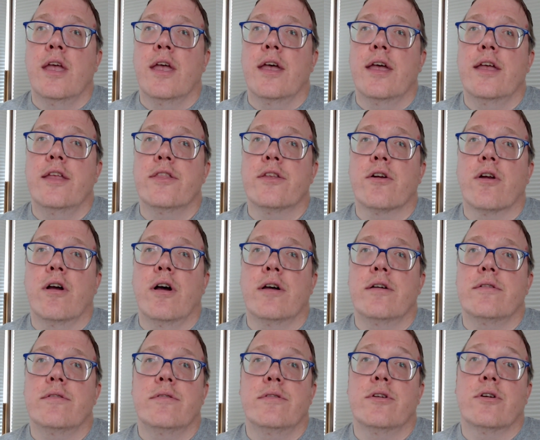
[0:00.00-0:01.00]
And
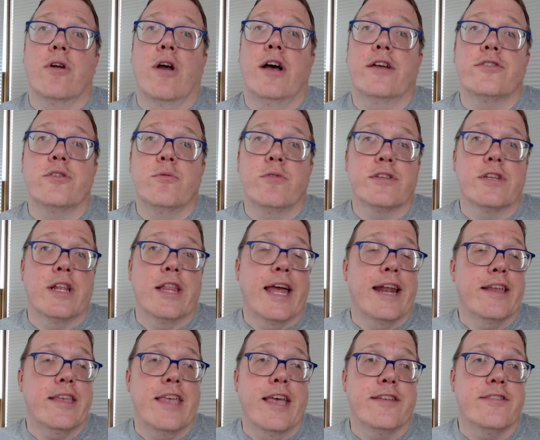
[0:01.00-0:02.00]
there also wasn't a
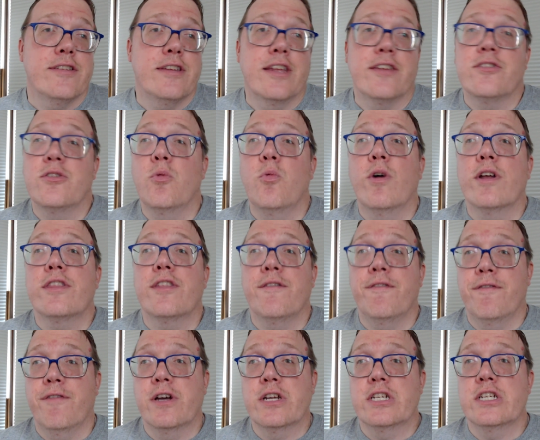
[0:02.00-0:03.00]
lot of guessing as to what the
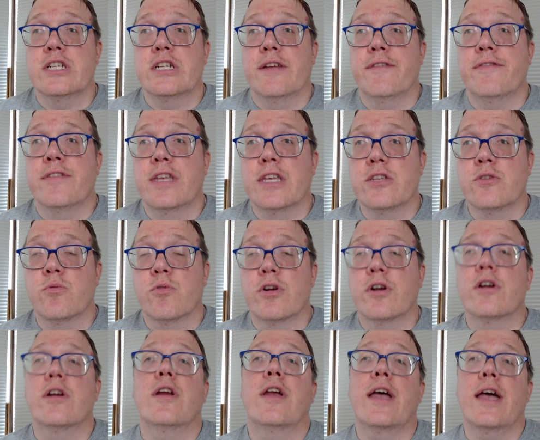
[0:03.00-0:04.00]
function of things
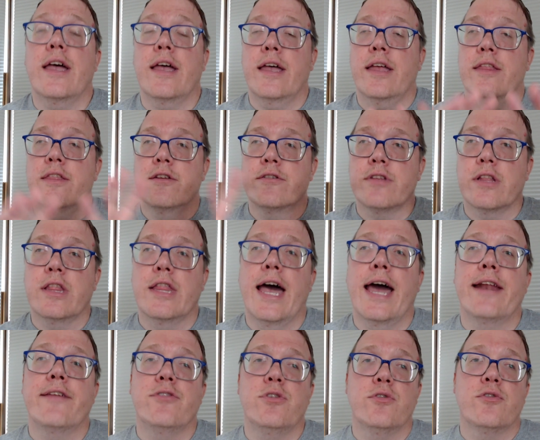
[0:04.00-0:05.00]
were. There's a
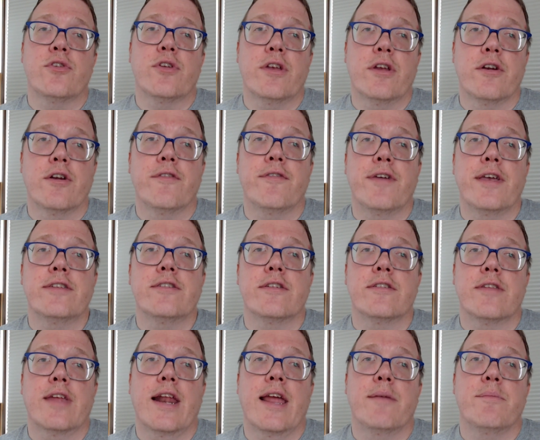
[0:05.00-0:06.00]
lot of user
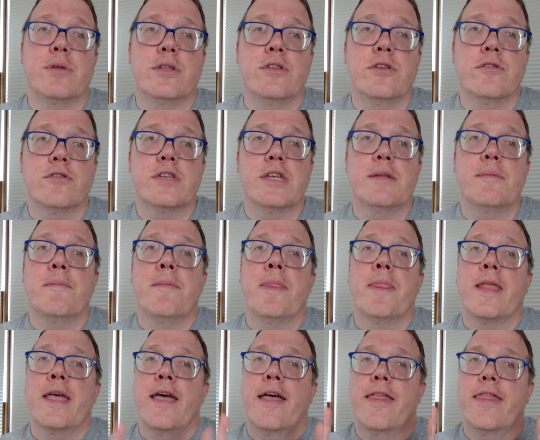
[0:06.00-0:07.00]
interfaces that I've been using
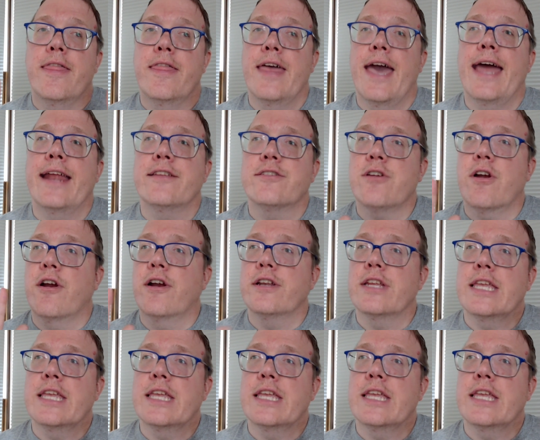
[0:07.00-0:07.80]
that it's hard to